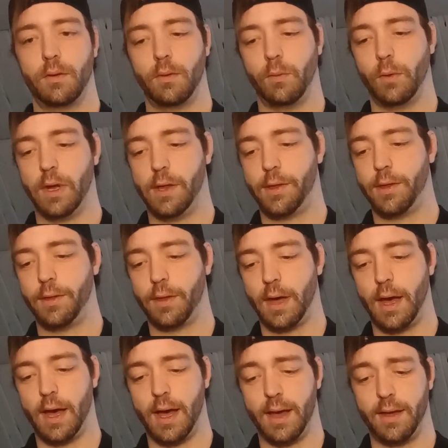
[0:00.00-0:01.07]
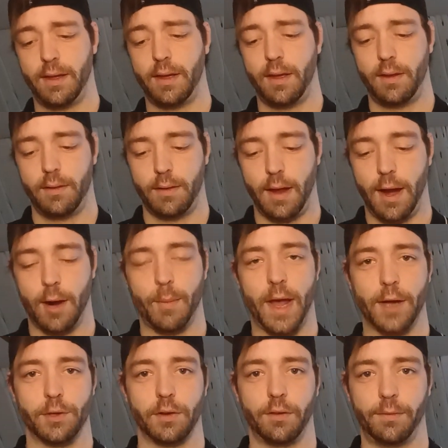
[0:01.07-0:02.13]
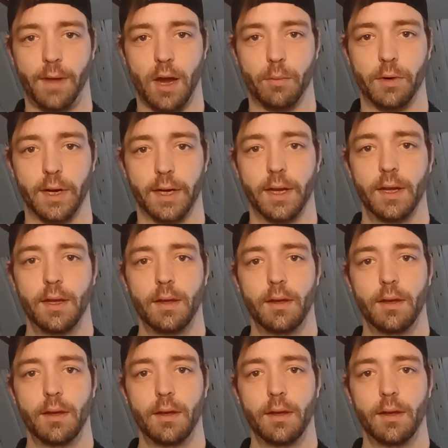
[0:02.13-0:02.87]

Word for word: with uh, air mattress fabric.